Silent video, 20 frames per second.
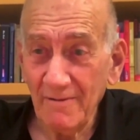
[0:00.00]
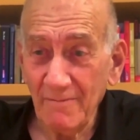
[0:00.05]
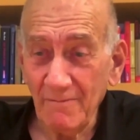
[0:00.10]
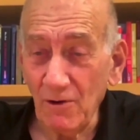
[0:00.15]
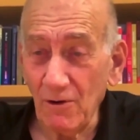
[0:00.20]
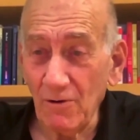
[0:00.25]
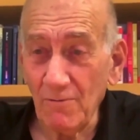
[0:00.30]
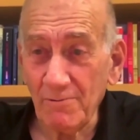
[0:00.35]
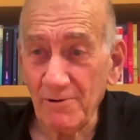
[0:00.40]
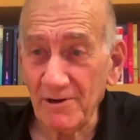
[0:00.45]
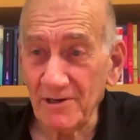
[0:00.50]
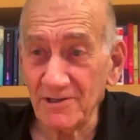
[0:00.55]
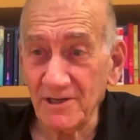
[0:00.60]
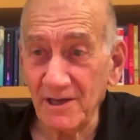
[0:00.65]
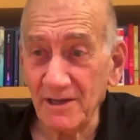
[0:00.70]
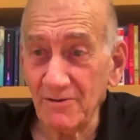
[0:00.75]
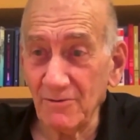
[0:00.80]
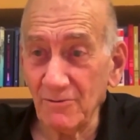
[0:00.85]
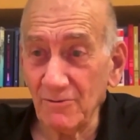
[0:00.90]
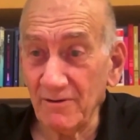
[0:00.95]
No
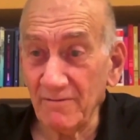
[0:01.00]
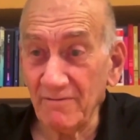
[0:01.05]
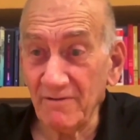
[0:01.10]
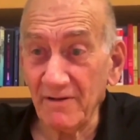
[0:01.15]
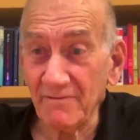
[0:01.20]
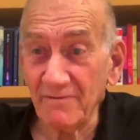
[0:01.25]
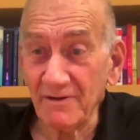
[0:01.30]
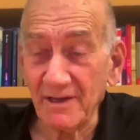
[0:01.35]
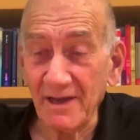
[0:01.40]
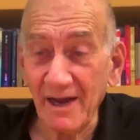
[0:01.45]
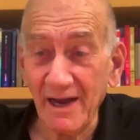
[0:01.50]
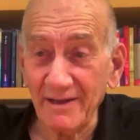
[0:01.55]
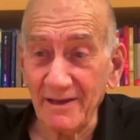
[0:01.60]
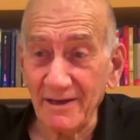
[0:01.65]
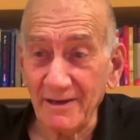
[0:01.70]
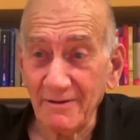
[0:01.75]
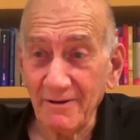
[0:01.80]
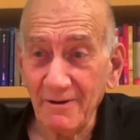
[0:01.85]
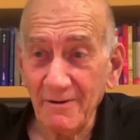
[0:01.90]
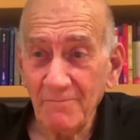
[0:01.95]
president would have ever done it.